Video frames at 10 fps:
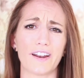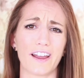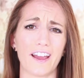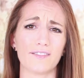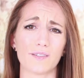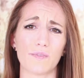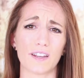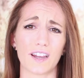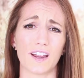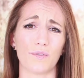I have
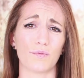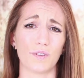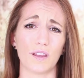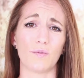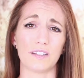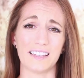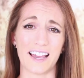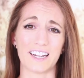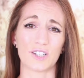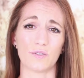something I really would
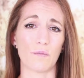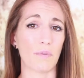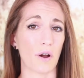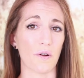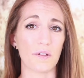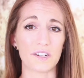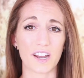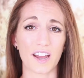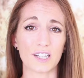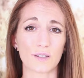like to
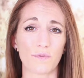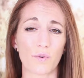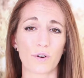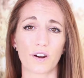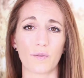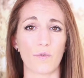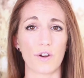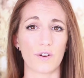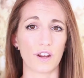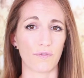apologize for, and I'm
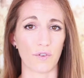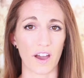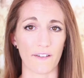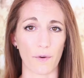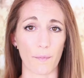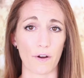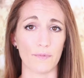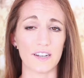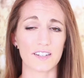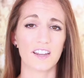wondering if you have a
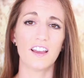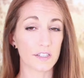moment.